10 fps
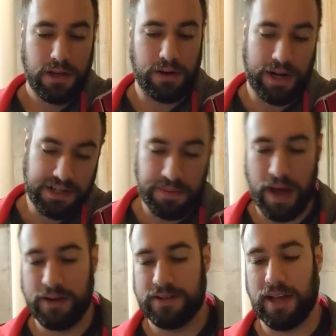your hinge
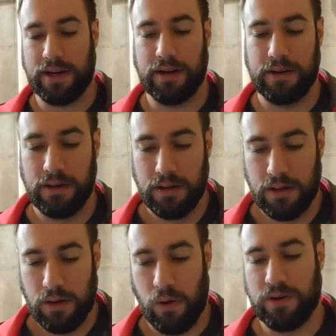pattern second,
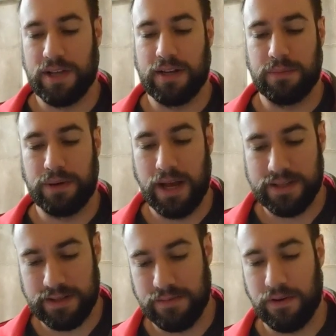horizontal
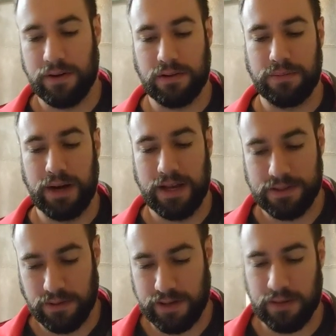press, then vertical
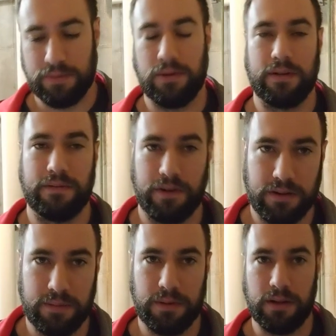press, horizontal pull, then
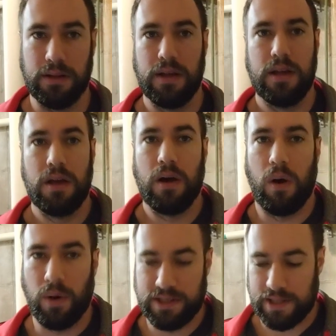vertical pull,
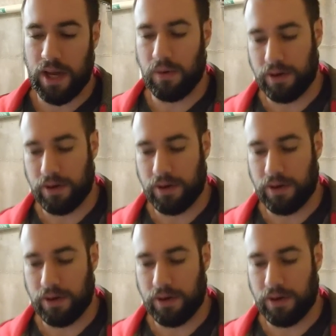always in that